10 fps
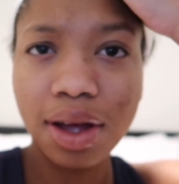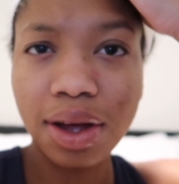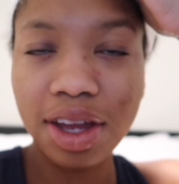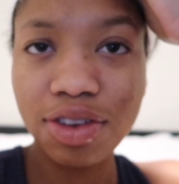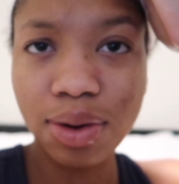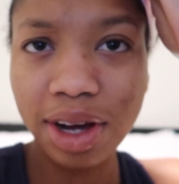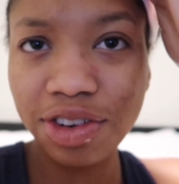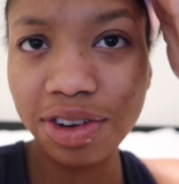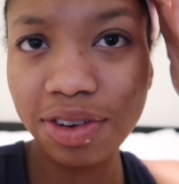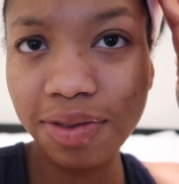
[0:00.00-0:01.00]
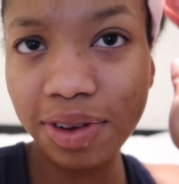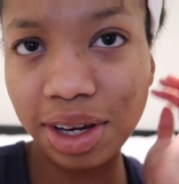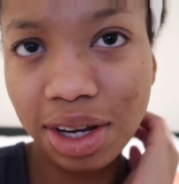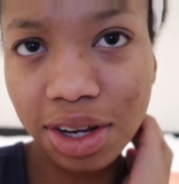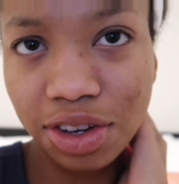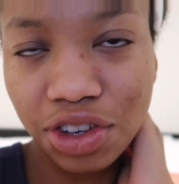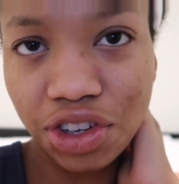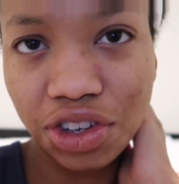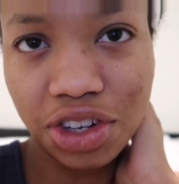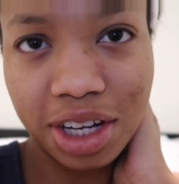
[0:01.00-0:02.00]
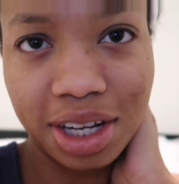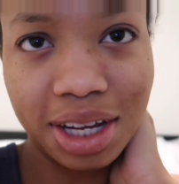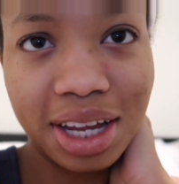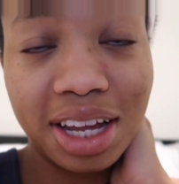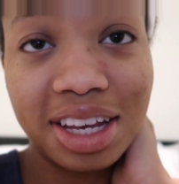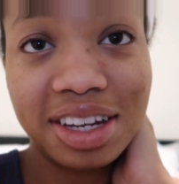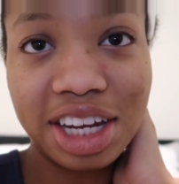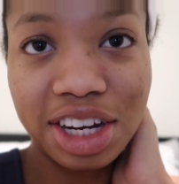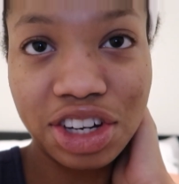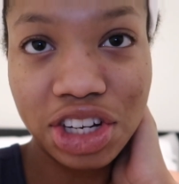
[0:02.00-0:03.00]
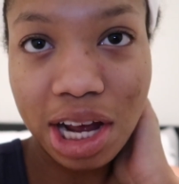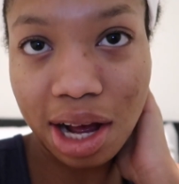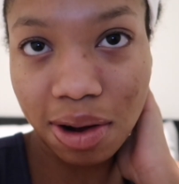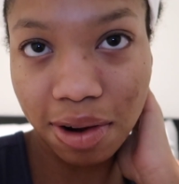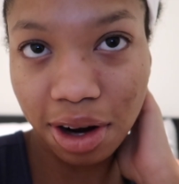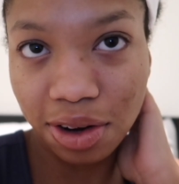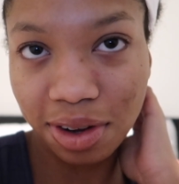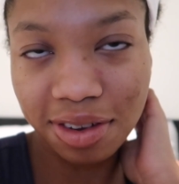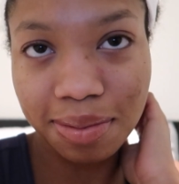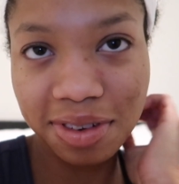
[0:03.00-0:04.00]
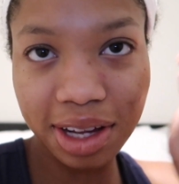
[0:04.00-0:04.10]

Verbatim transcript: Okay, so I just finished taking a shower, doing some